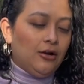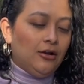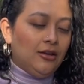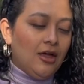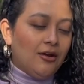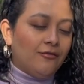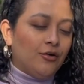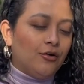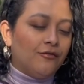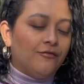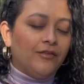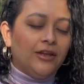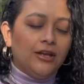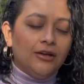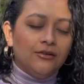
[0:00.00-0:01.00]
A lot of her
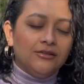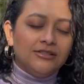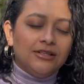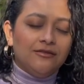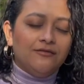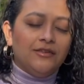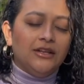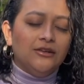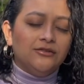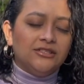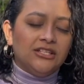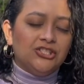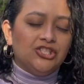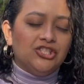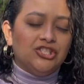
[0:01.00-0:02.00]
videos
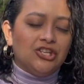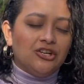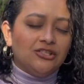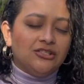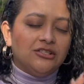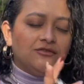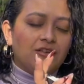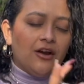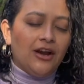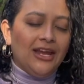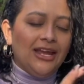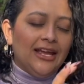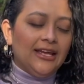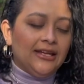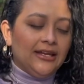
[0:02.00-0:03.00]
that she shares,
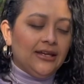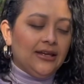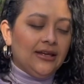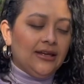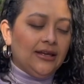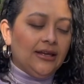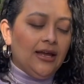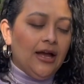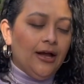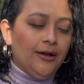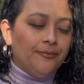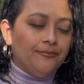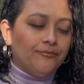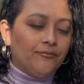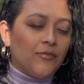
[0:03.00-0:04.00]
very
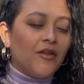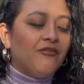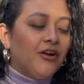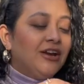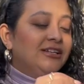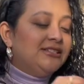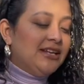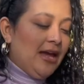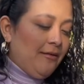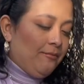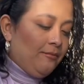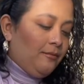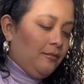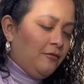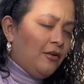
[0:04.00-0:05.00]
in-depth,
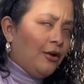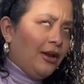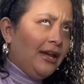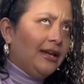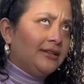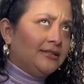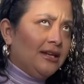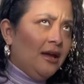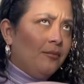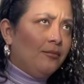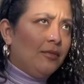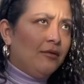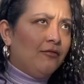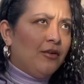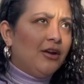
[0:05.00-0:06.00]

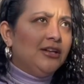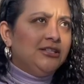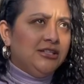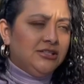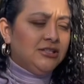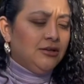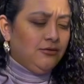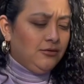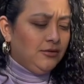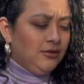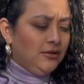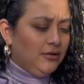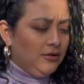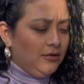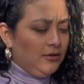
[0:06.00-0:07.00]
very detailed.
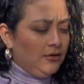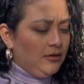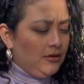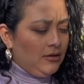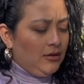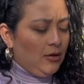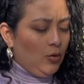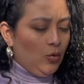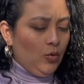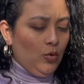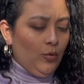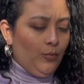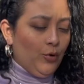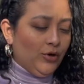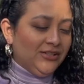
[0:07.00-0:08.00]

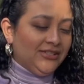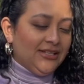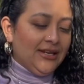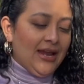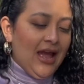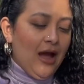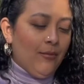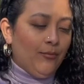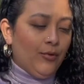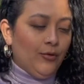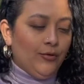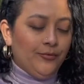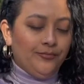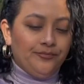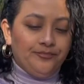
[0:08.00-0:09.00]
Oh, poison
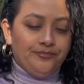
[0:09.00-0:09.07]
apple.